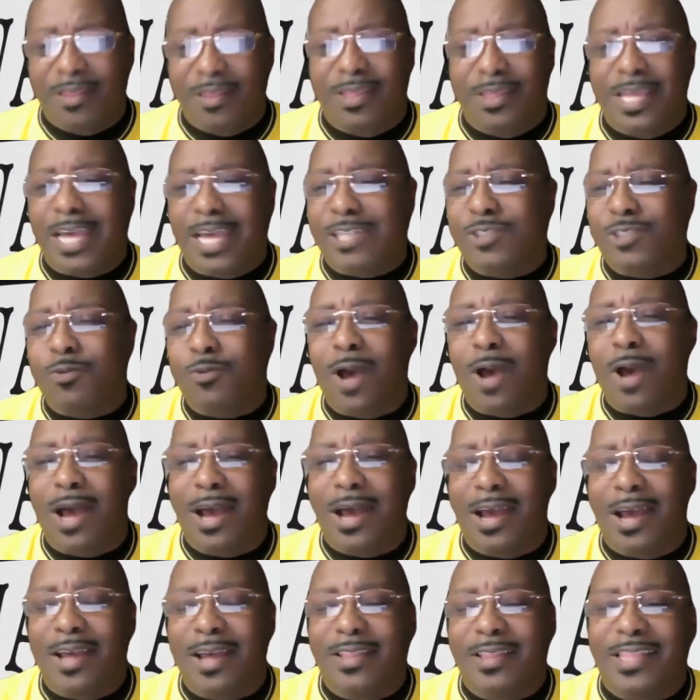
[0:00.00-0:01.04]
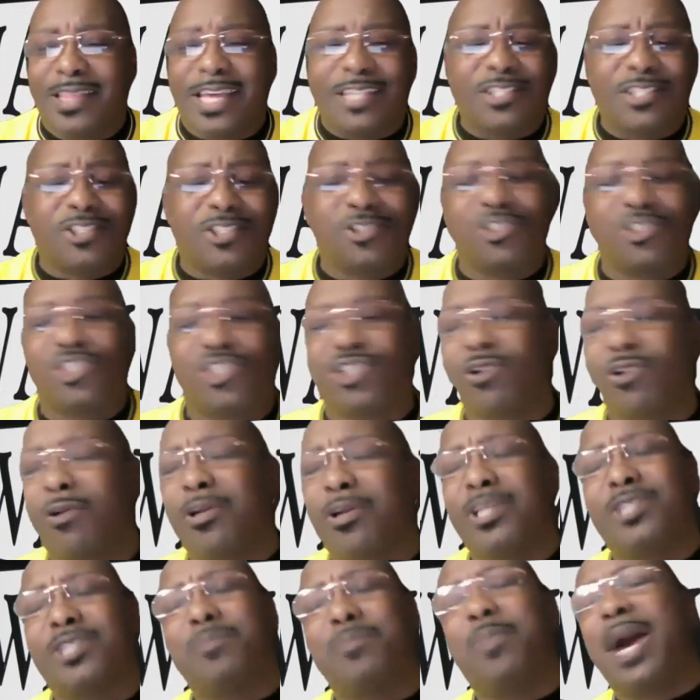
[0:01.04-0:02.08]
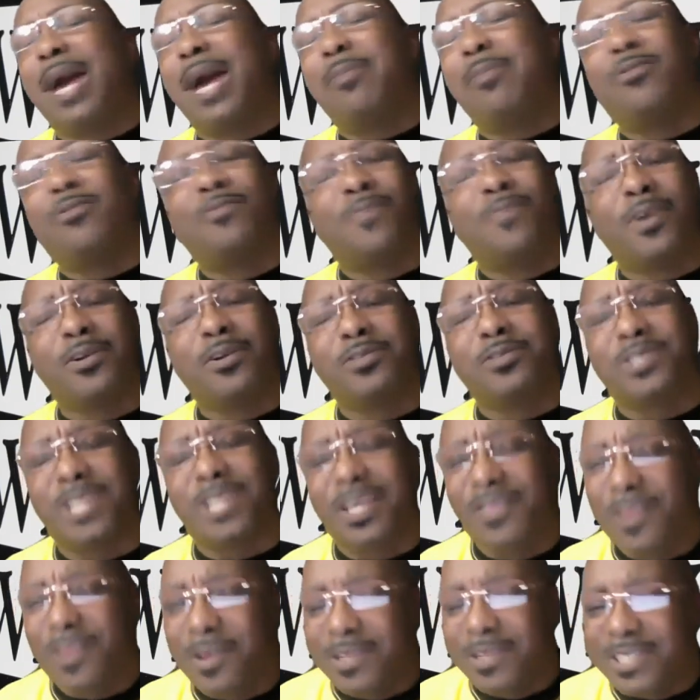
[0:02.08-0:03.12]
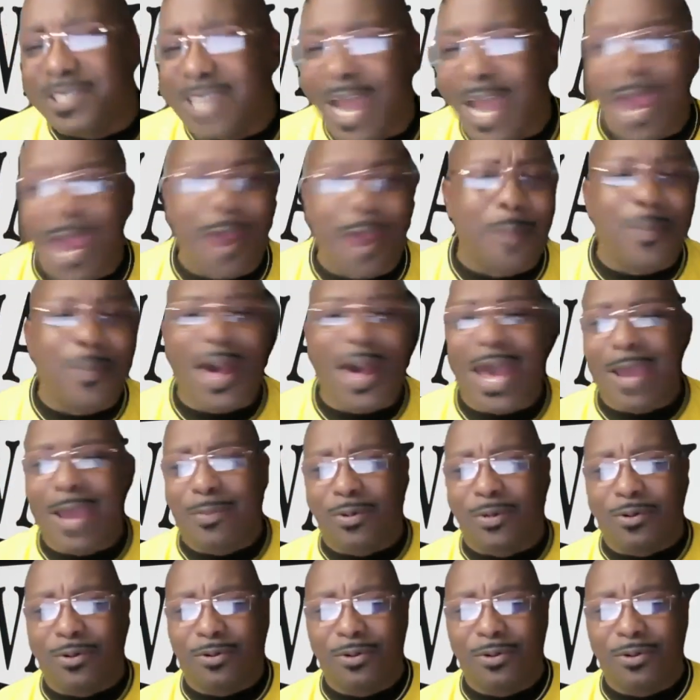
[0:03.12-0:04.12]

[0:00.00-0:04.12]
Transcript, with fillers: That's why that's the shortest Bible verse in the entire Bible.